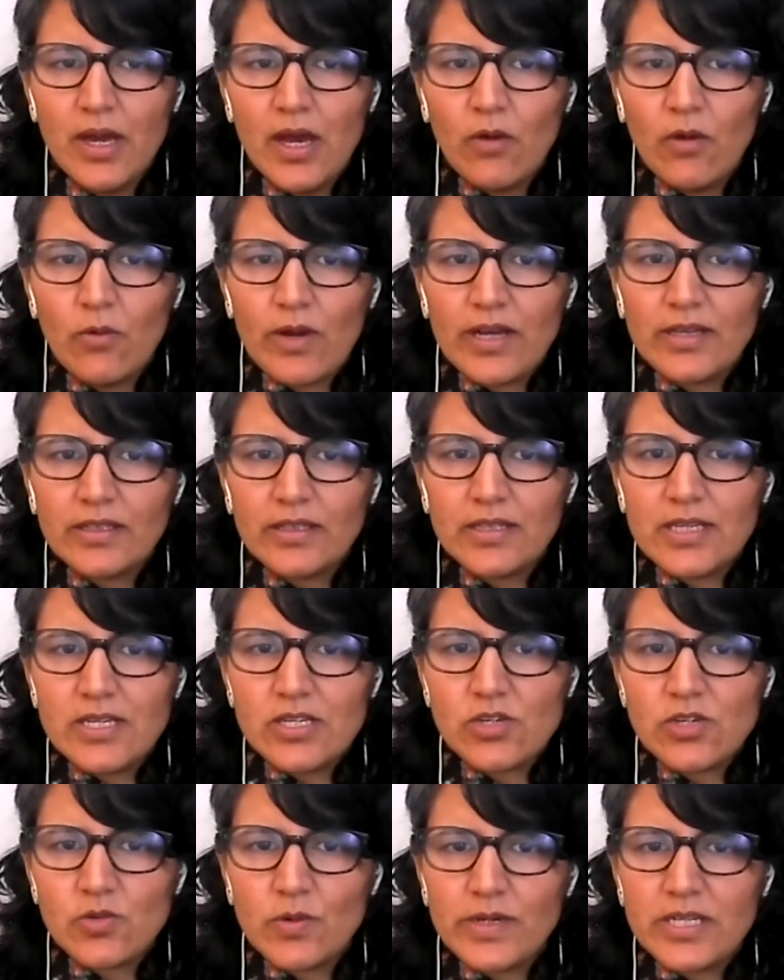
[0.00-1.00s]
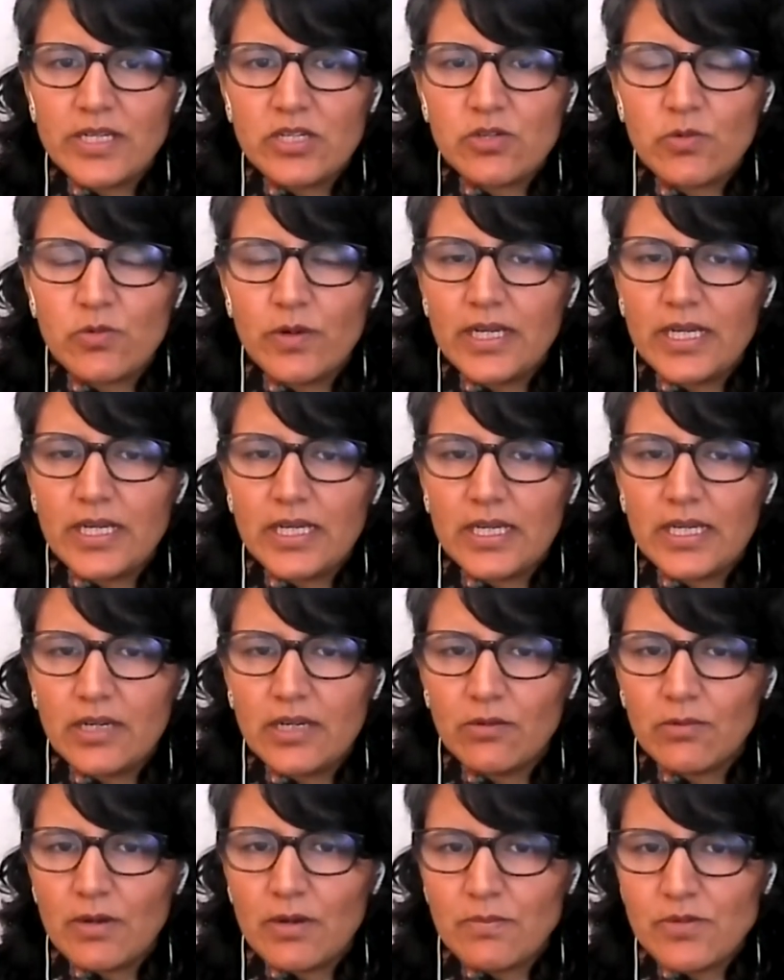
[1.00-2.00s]
while in 2020,
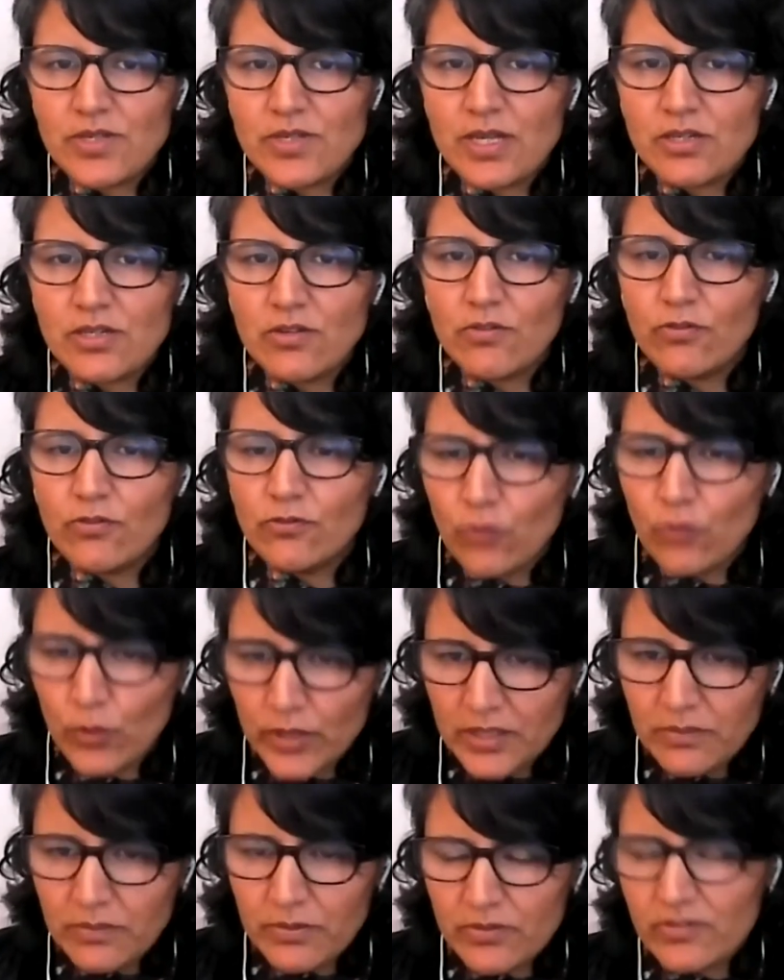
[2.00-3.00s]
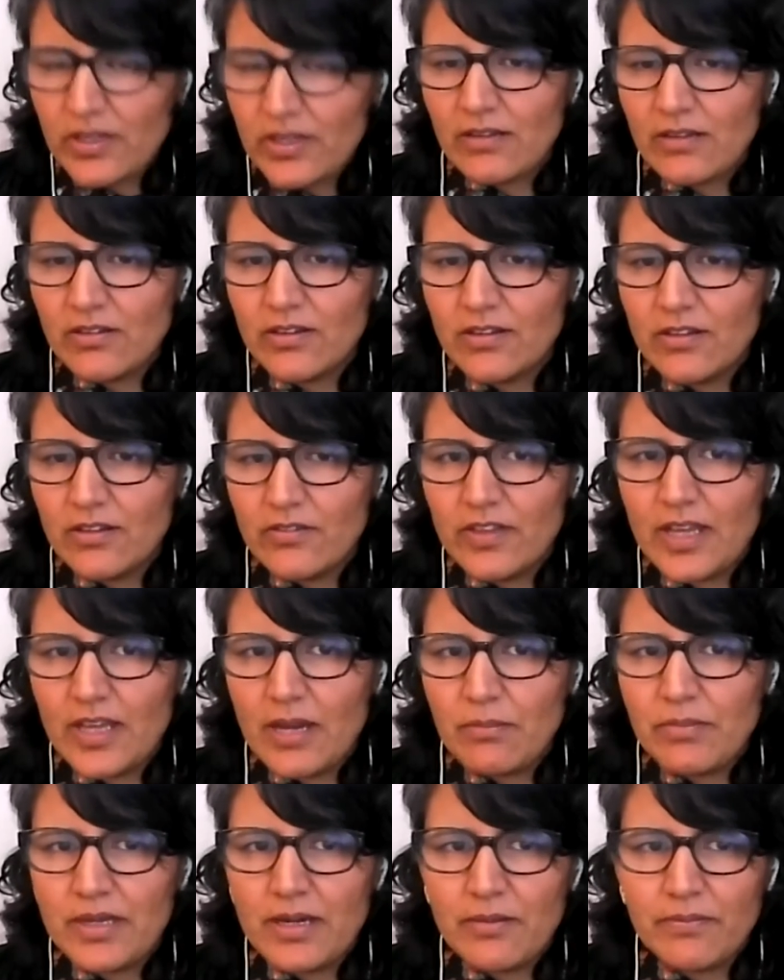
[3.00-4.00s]
it represented 40% of the
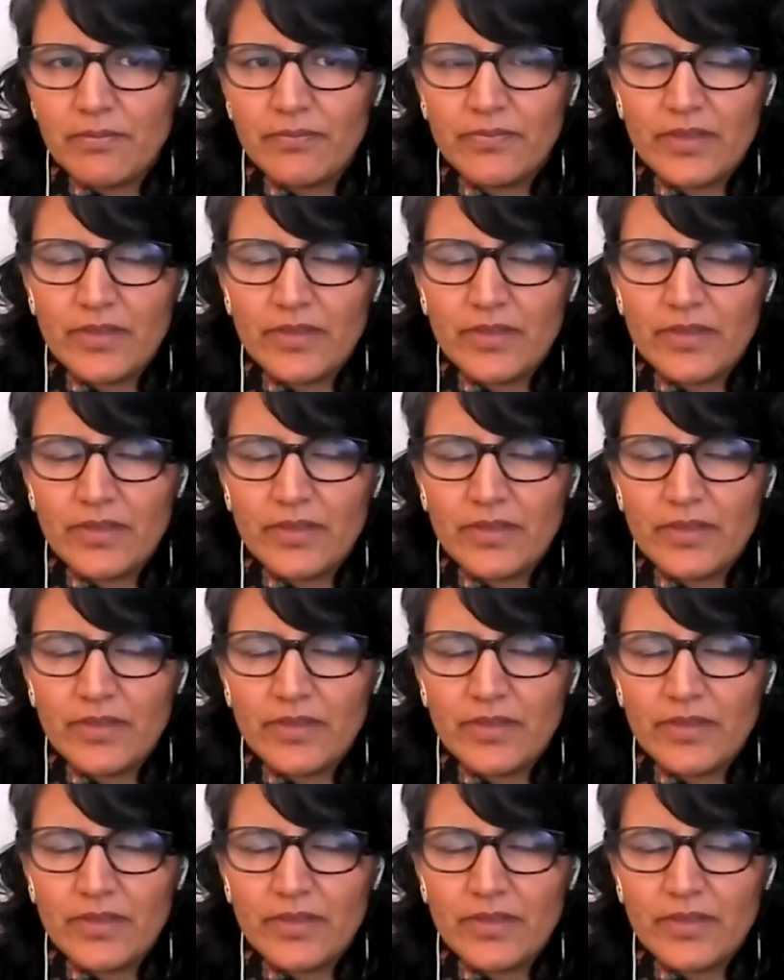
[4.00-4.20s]
MBM.